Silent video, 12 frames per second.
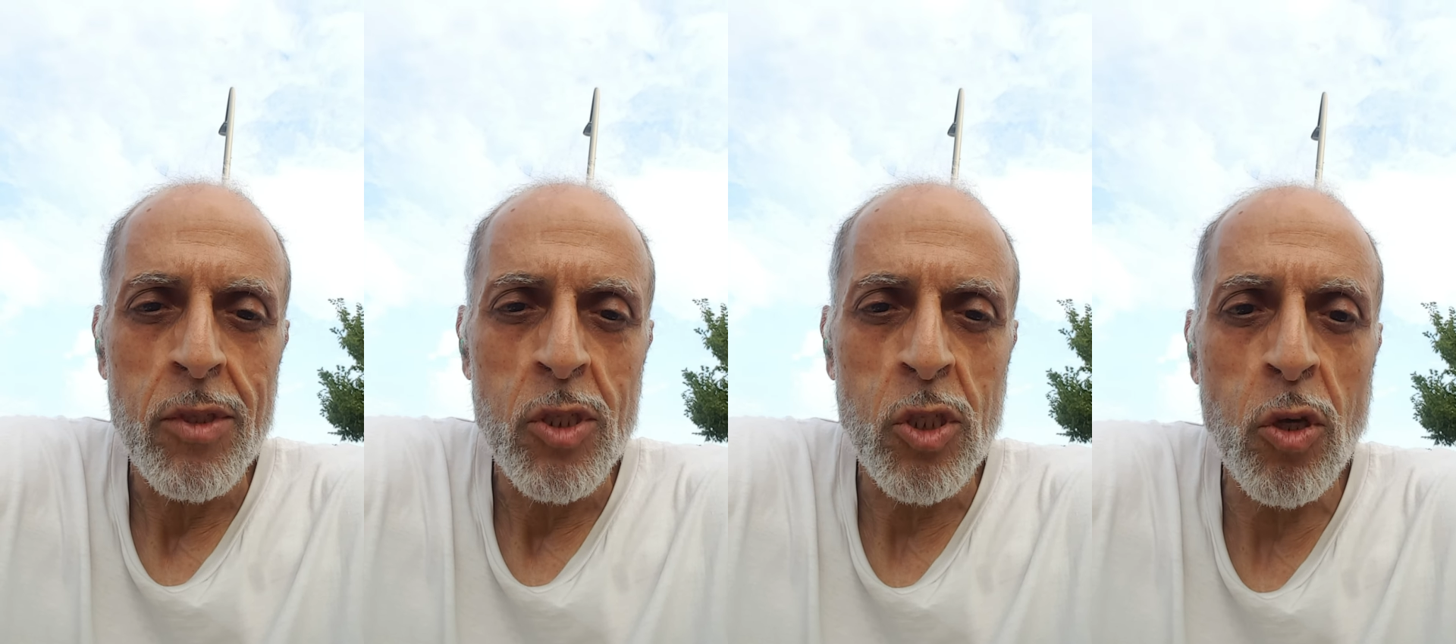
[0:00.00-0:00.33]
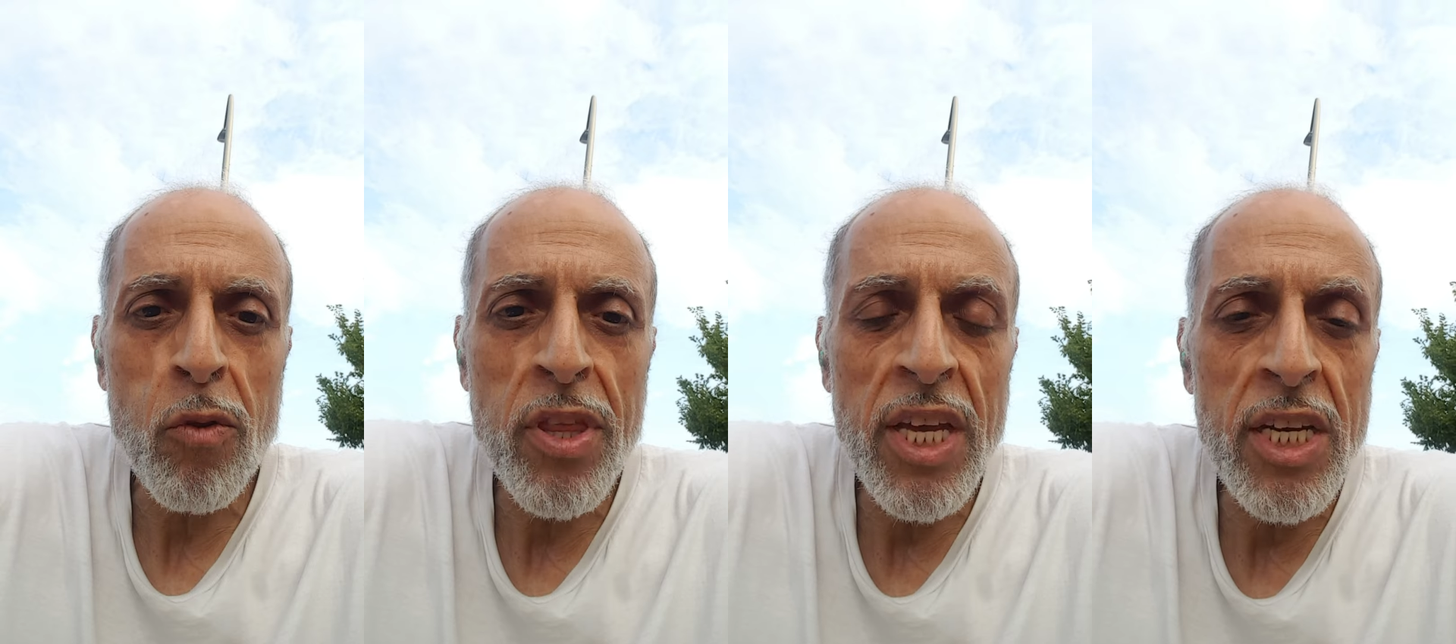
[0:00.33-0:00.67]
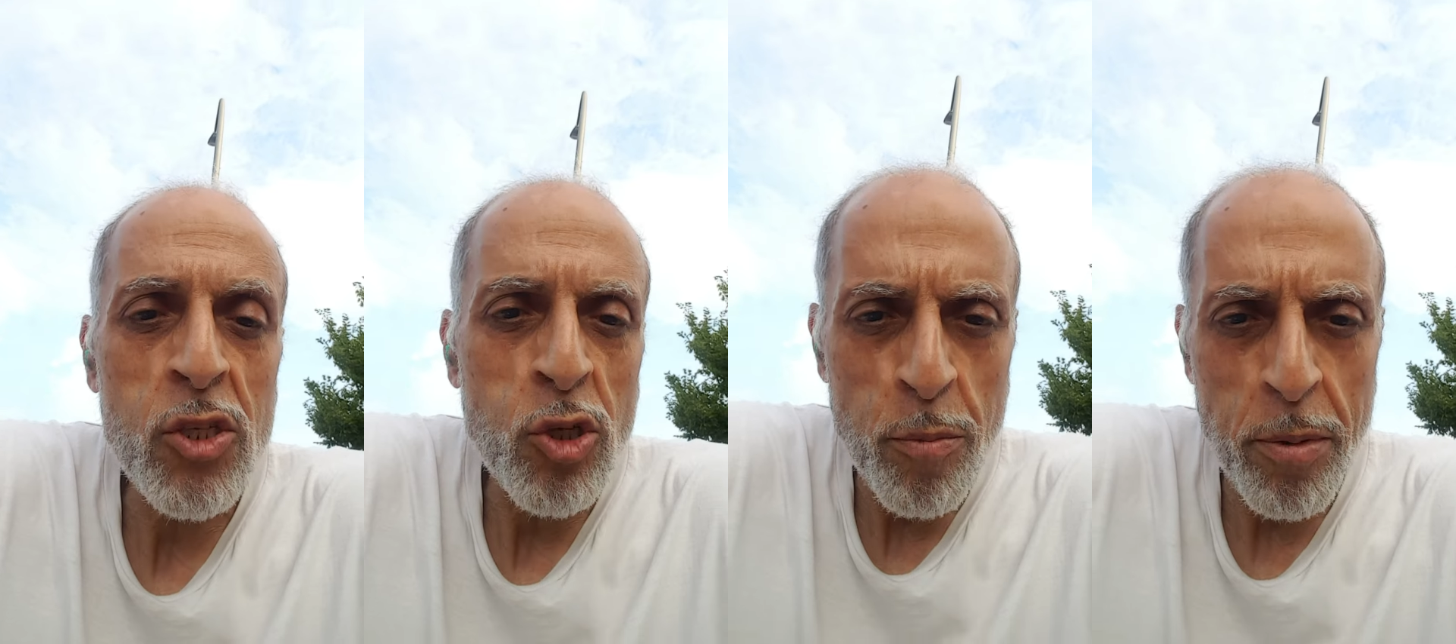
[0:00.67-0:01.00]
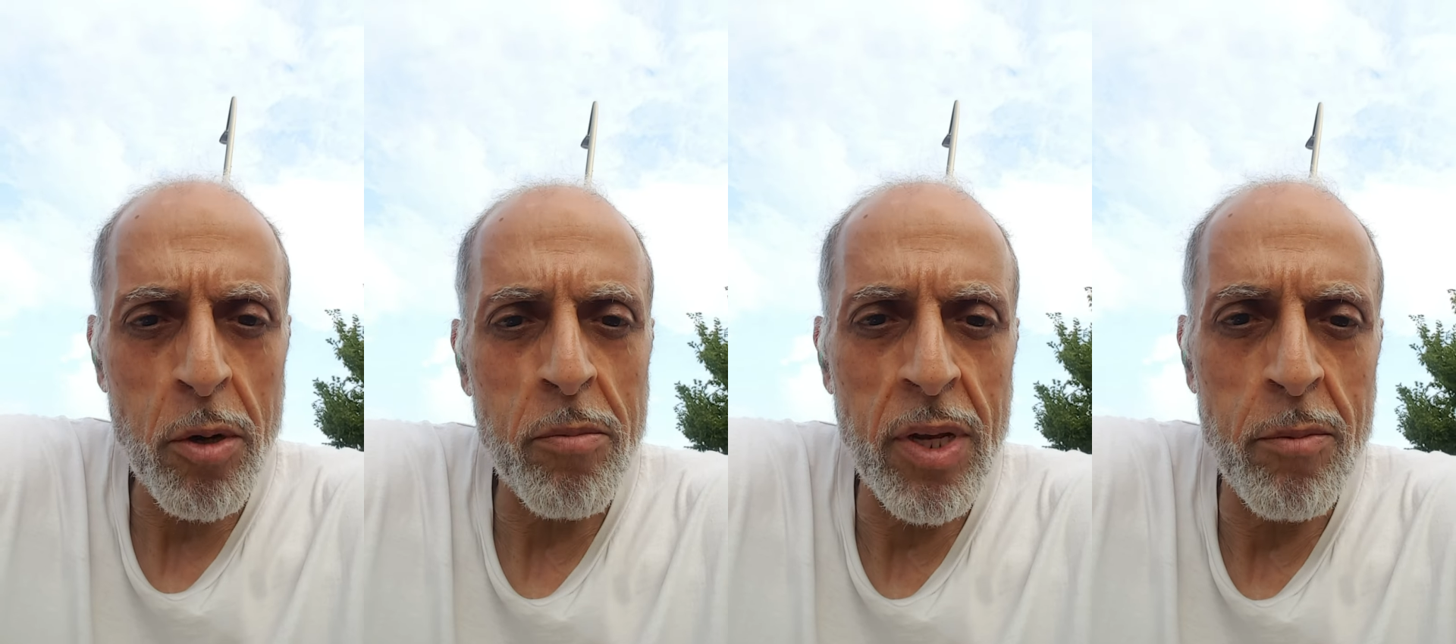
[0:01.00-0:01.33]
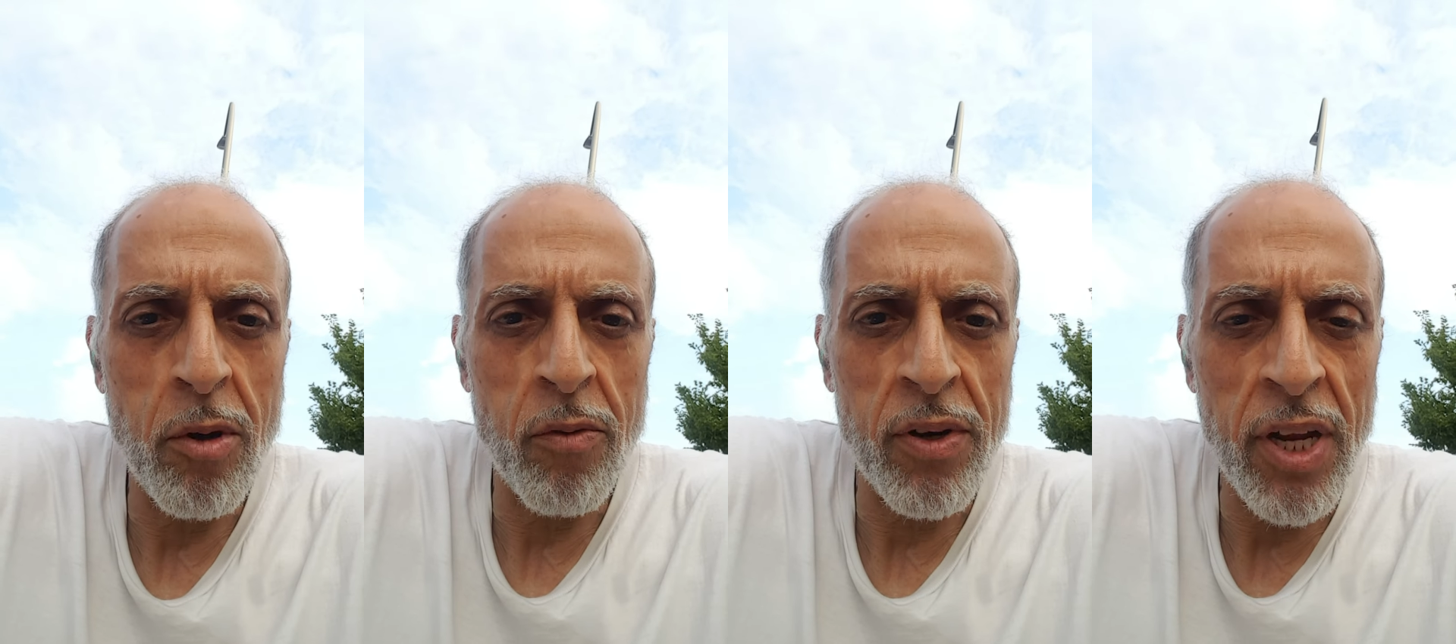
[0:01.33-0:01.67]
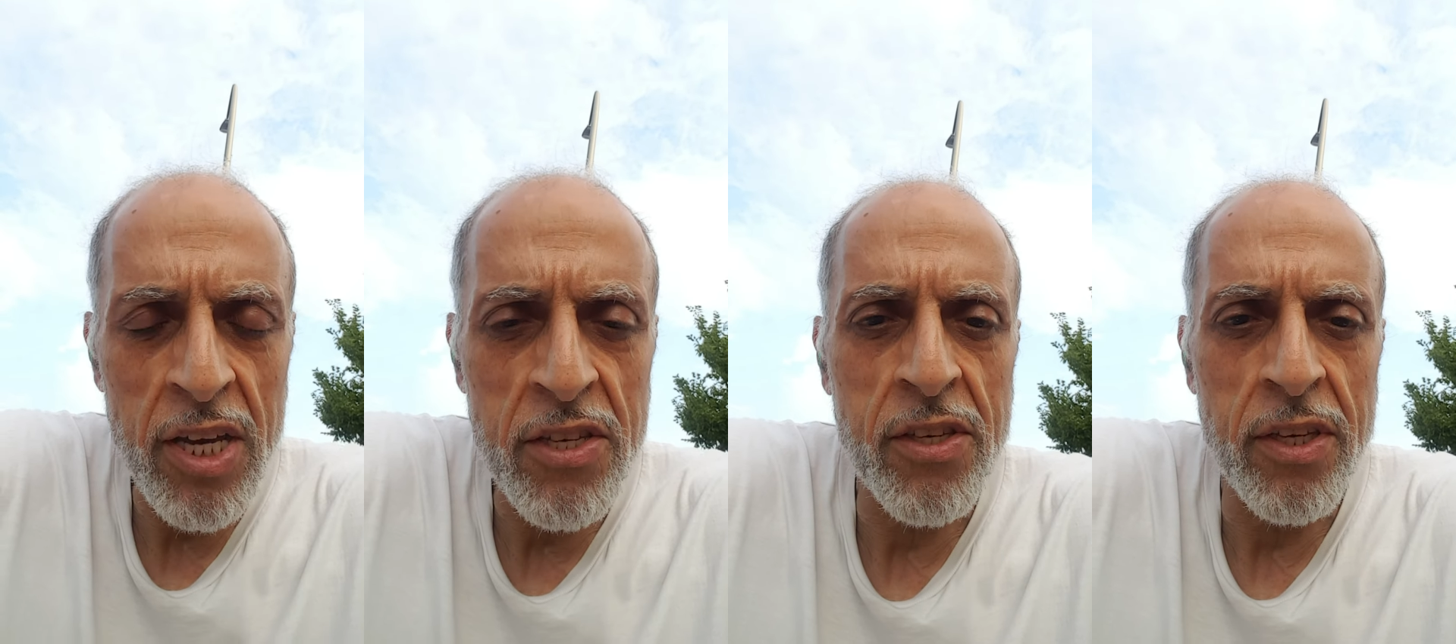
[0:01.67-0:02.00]
So there is no problem of
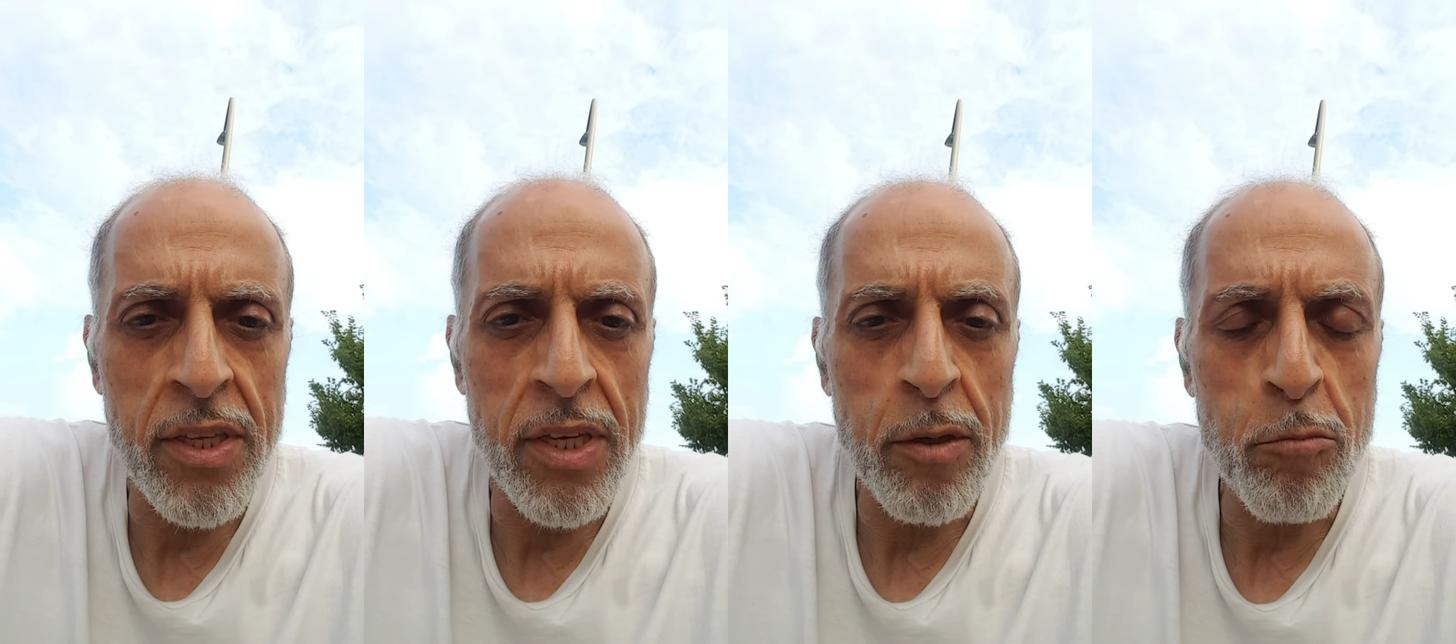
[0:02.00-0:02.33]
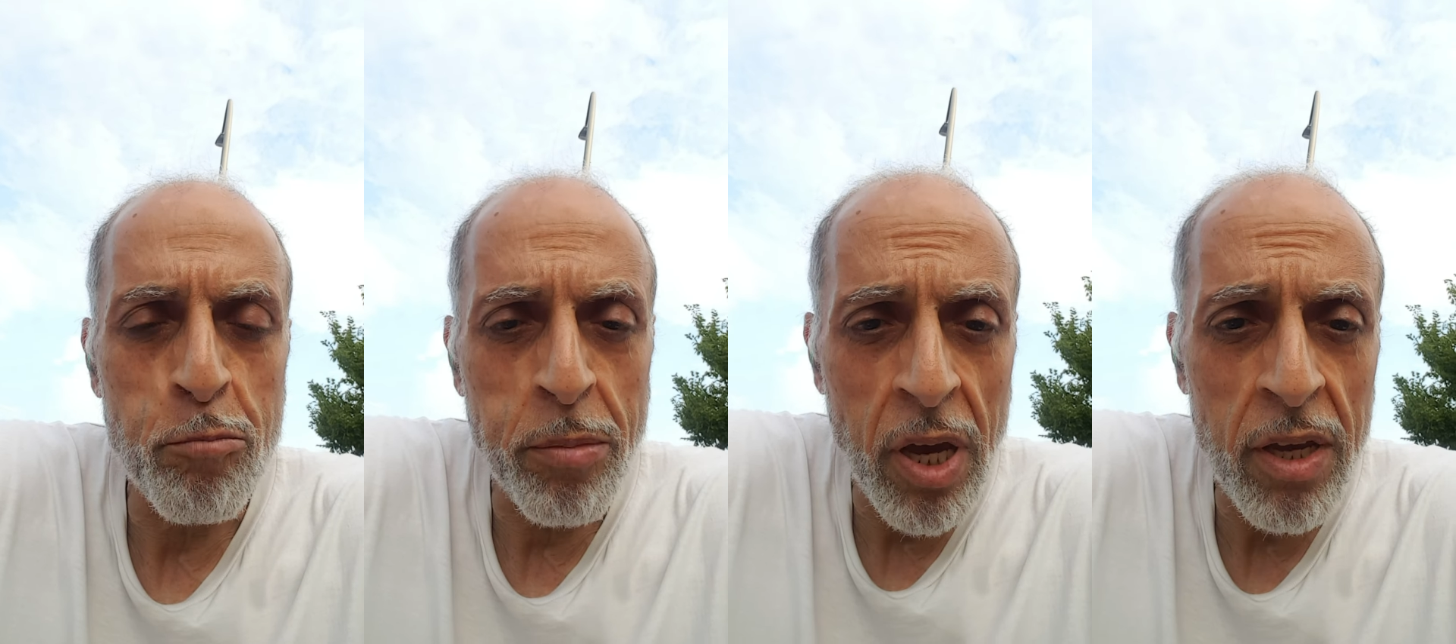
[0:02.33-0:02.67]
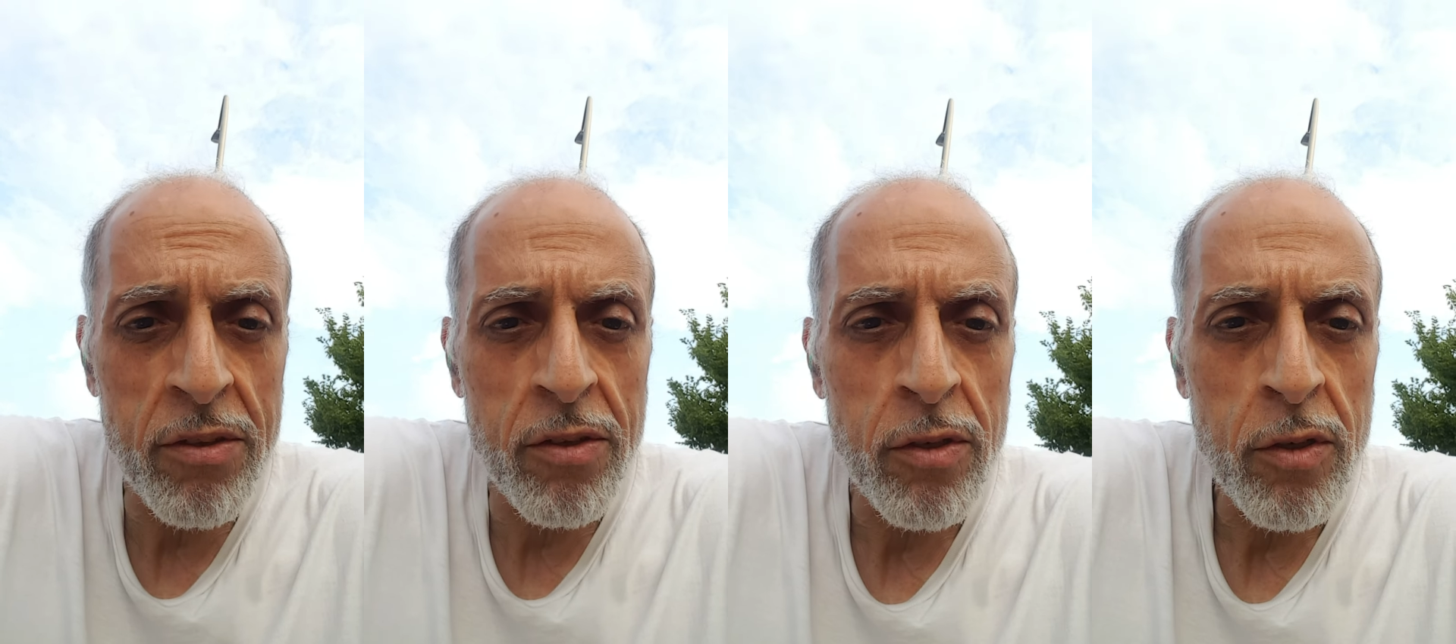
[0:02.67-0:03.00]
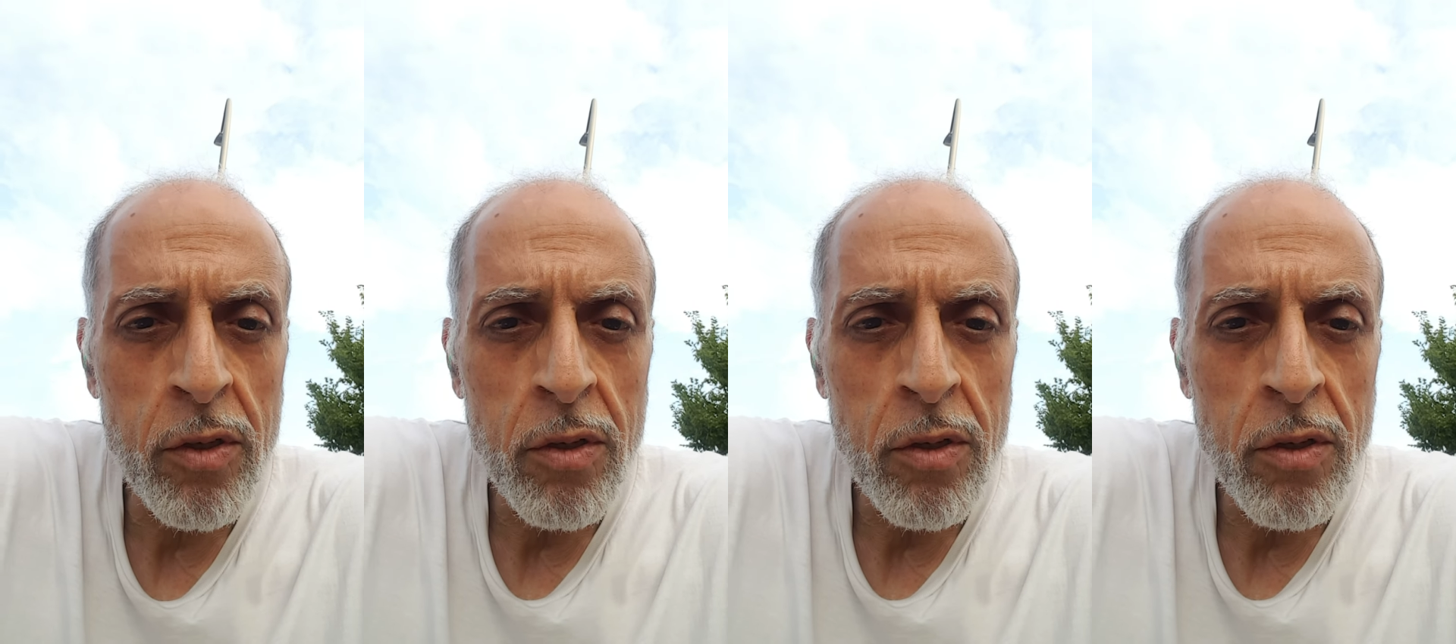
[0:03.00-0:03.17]
laicity, but